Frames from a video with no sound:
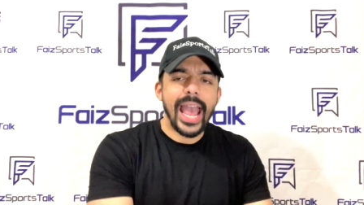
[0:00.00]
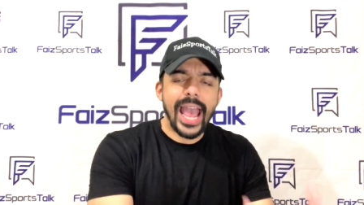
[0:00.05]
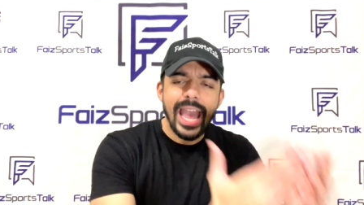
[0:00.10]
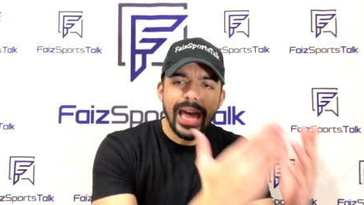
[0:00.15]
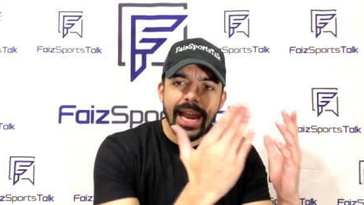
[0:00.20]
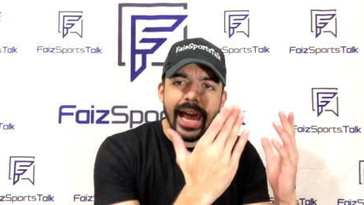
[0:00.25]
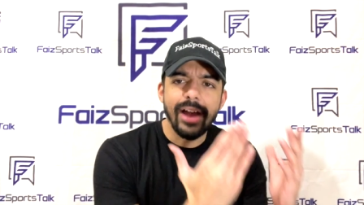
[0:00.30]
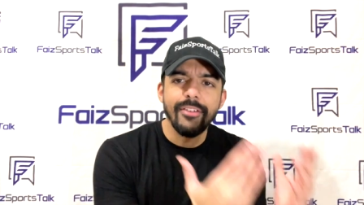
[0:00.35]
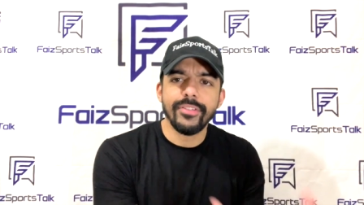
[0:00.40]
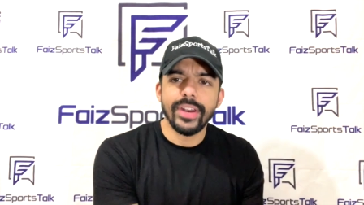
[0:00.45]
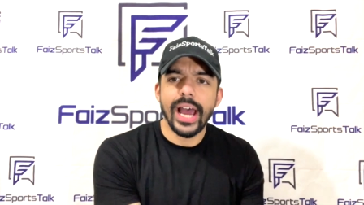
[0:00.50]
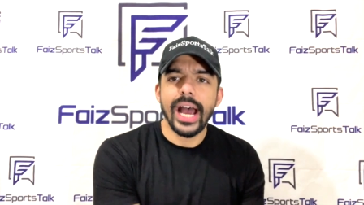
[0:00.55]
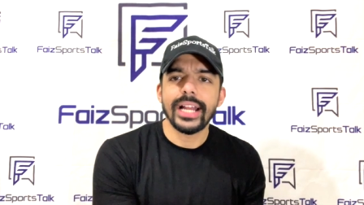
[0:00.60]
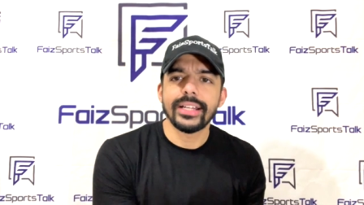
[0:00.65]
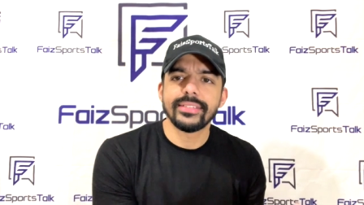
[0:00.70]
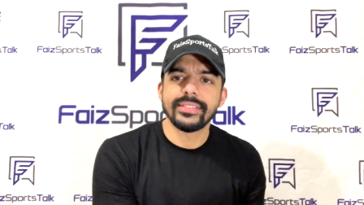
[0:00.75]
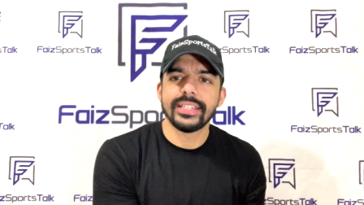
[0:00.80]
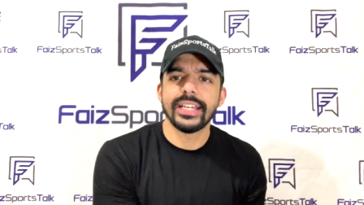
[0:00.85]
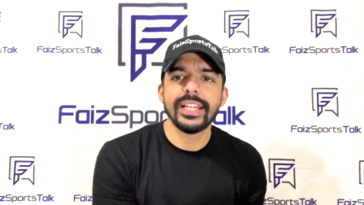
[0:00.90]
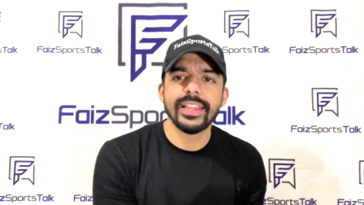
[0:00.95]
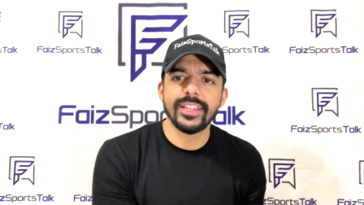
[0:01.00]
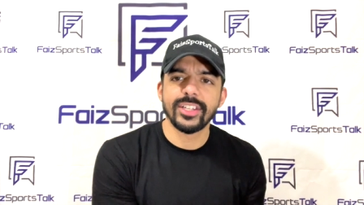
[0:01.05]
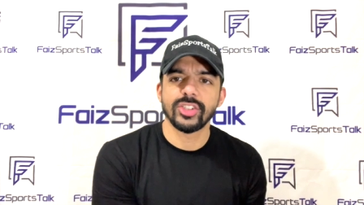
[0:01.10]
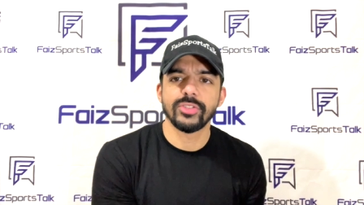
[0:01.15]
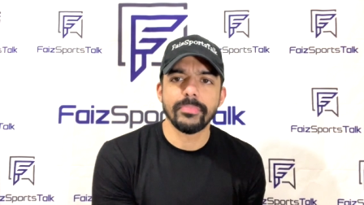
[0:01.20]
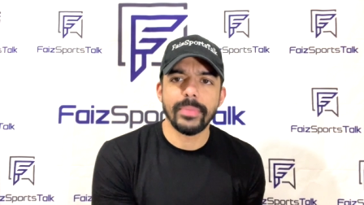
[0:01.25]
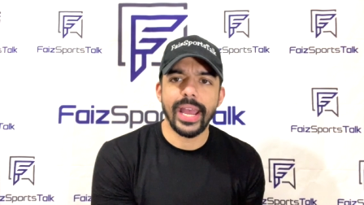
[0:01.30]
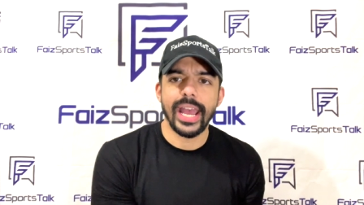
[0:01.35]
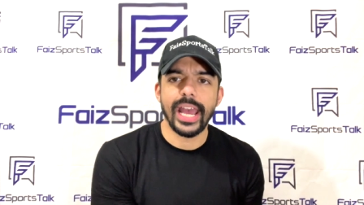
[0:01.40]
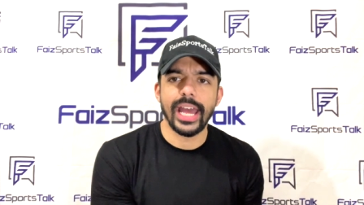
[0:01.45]
and I've not seen
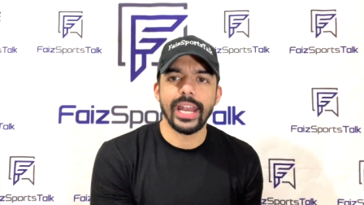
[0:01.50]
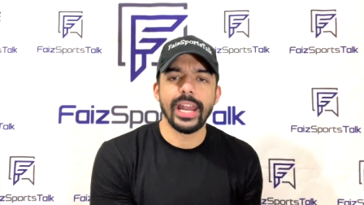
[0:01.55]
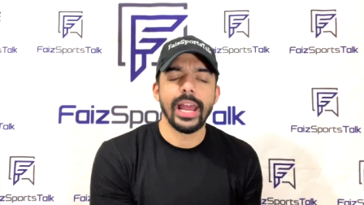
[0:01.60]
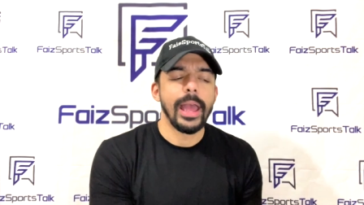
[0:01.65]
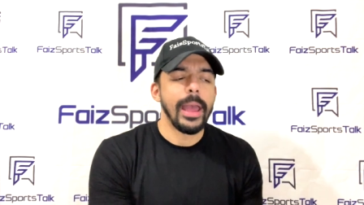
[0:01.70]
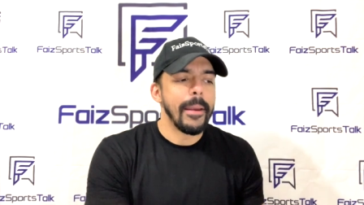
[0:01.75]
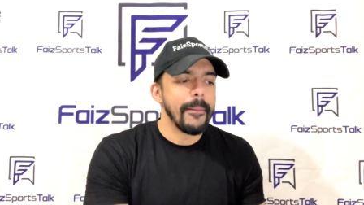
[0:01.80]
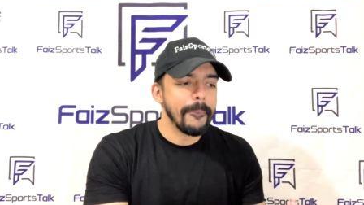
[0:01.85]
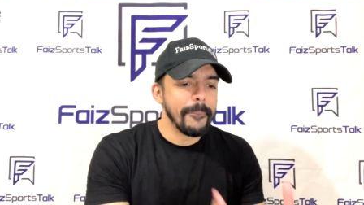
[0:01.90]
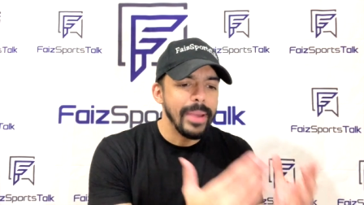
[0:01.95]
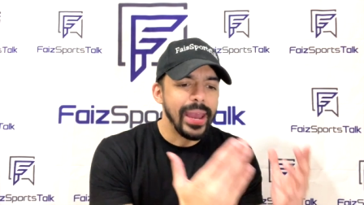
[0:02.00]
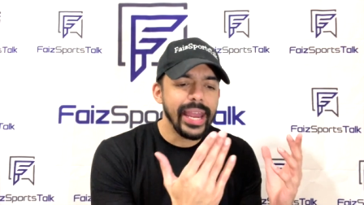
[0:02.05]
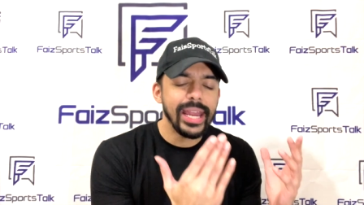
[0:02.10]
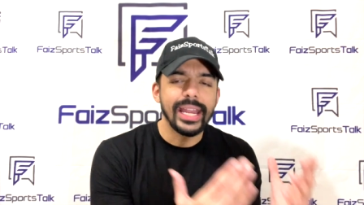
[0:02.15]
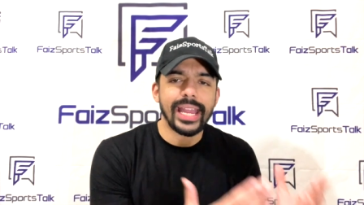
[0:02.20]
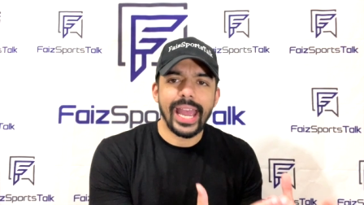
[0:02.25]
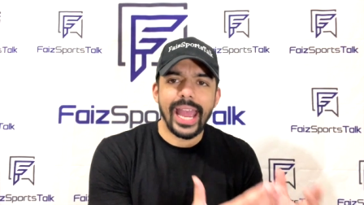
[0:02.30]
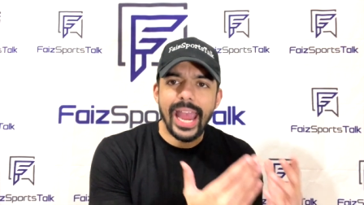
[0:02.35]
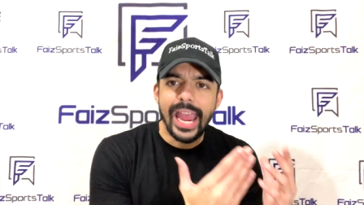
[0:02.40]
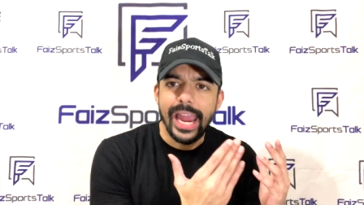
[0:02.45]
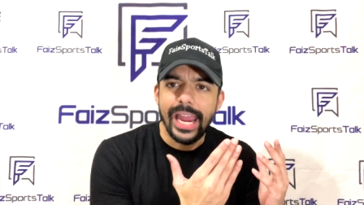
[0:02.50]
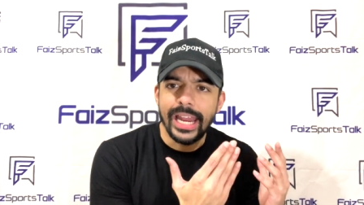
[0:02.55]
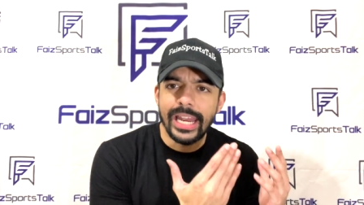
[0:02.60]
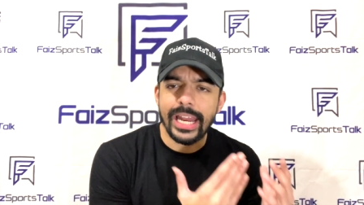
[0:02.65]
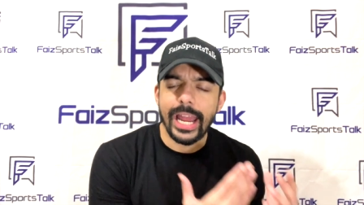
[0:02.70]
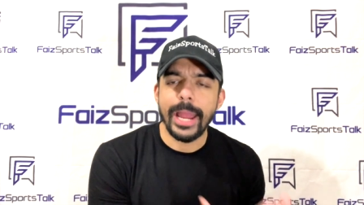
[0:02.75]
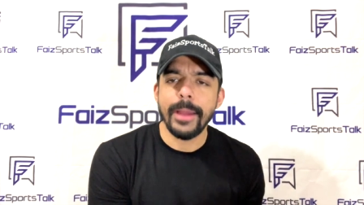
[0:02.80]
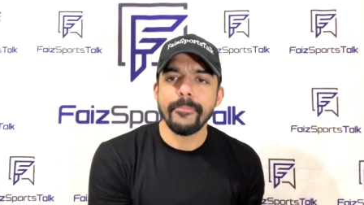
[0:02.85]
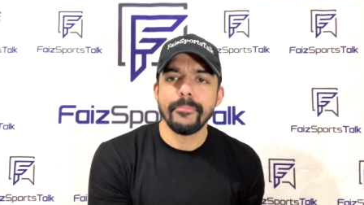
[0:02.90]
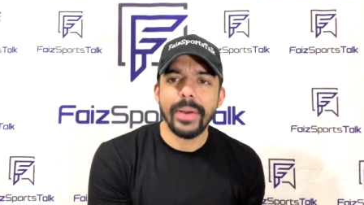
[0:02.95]
this man make
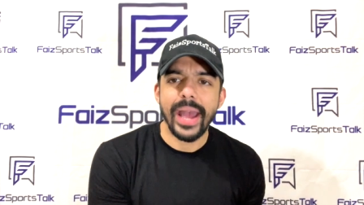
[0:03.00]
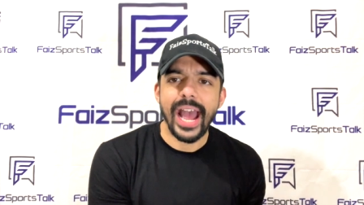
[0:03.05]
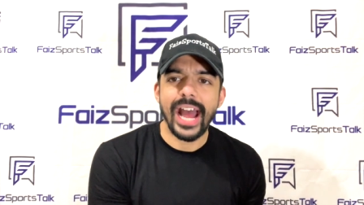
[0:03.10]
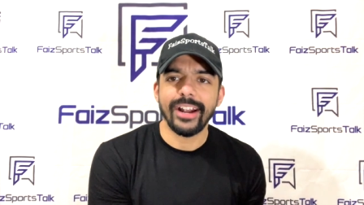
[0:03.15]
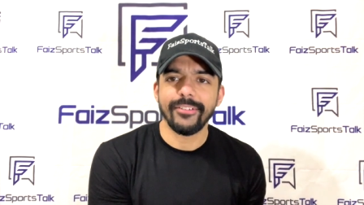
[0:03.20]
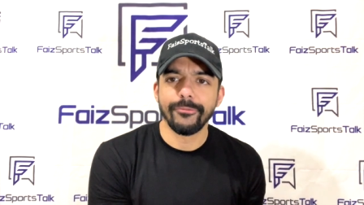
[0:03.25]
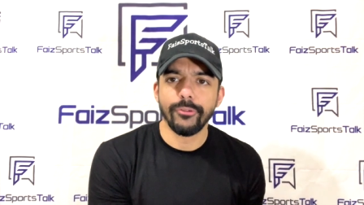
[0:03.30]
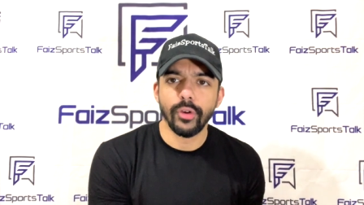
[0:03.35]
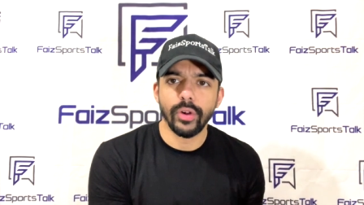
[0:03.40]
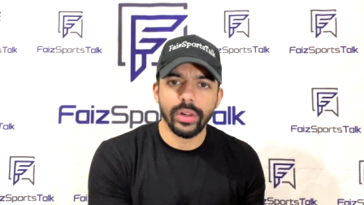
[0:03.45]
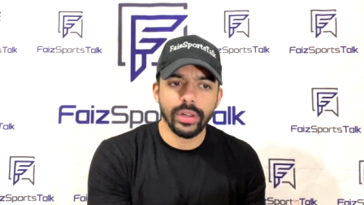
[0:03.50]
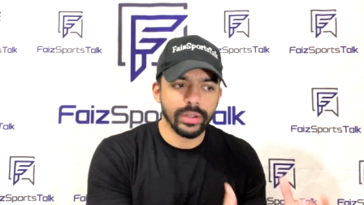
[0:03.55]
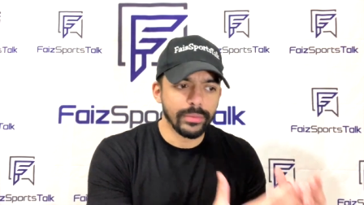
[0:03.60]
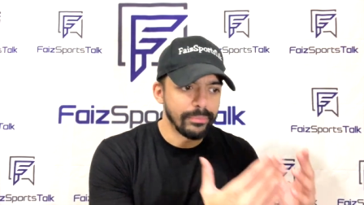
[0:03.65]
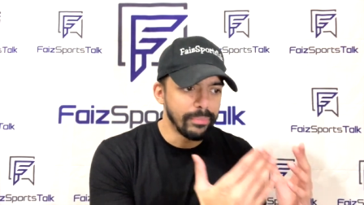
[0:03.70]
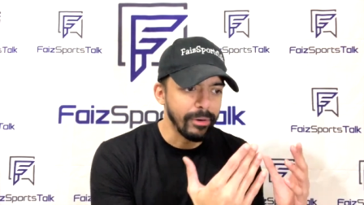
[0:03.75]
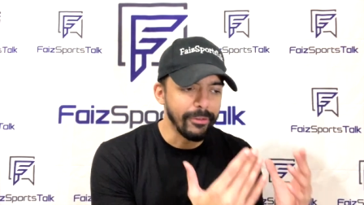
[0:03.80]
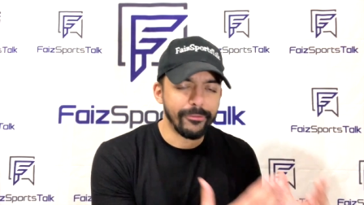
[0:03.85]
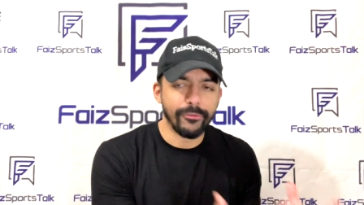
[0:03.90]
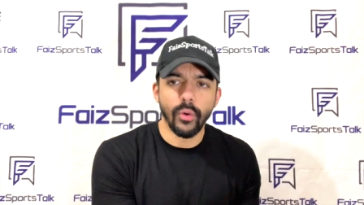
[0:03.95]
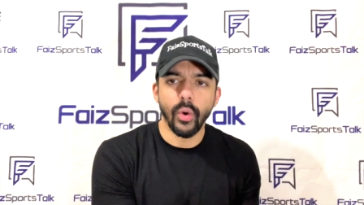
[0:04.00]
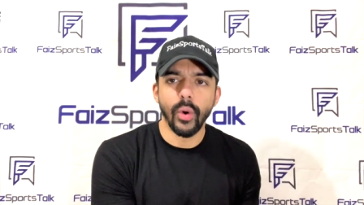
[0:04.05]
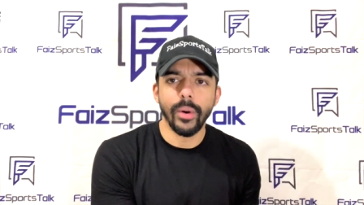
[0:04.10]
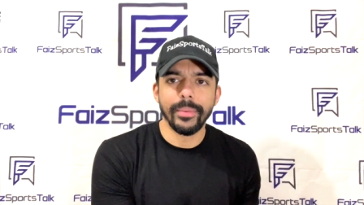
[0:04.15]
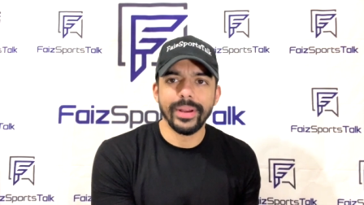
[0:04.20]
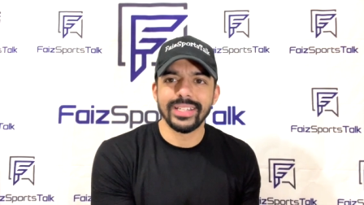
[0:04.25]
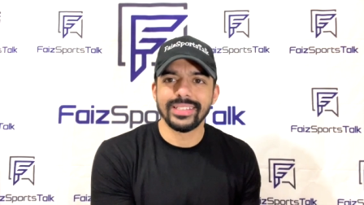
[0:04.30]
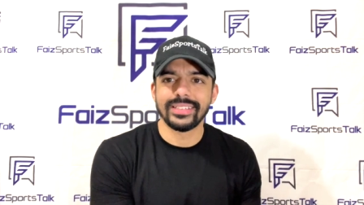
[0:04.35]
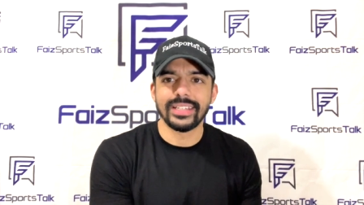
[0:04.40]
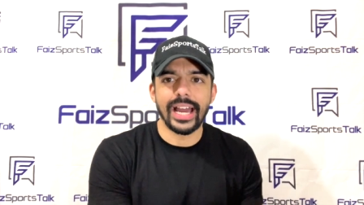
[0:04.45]
an impactful
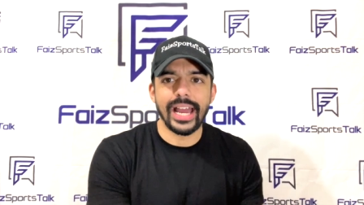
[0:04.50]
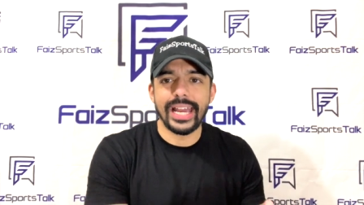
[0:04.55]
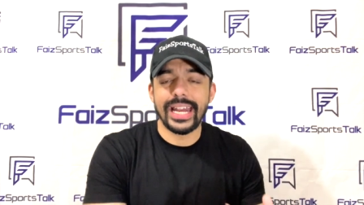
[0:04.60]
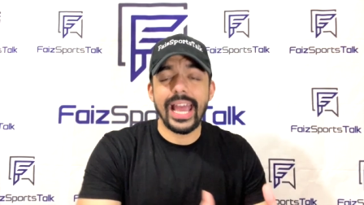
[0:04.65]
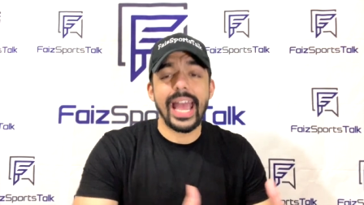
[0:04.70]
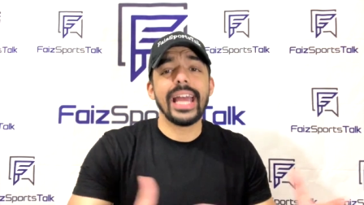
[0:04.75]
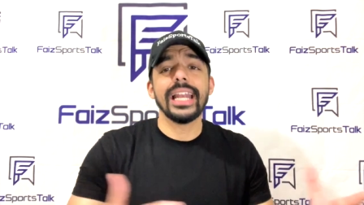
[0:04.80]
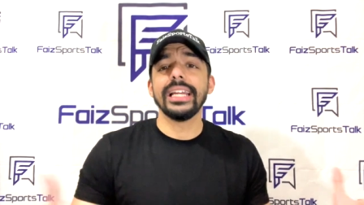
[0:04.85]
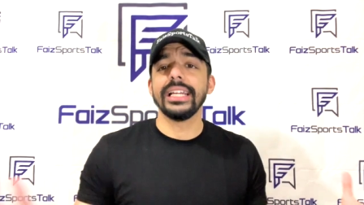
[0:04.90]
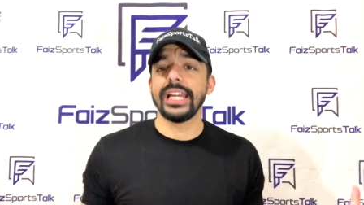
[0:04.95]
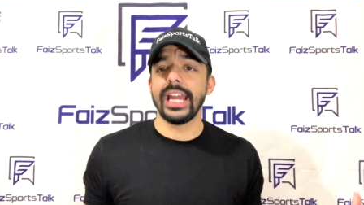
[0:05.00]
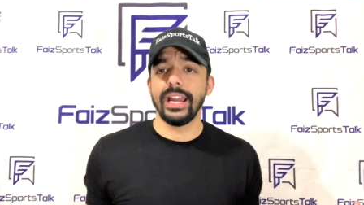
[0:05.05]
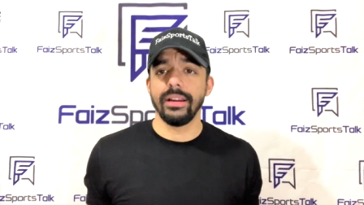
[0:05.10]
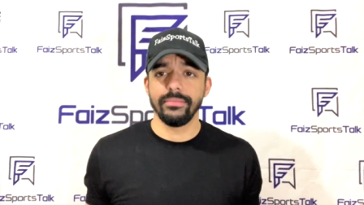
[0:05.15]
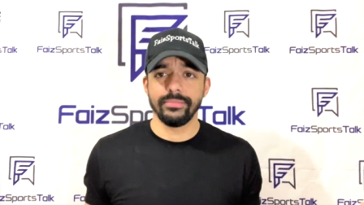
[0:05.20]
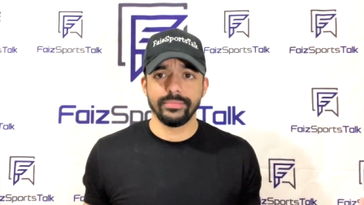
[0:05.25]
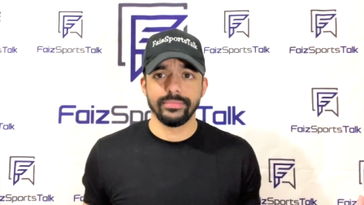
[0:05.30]
performance in any game,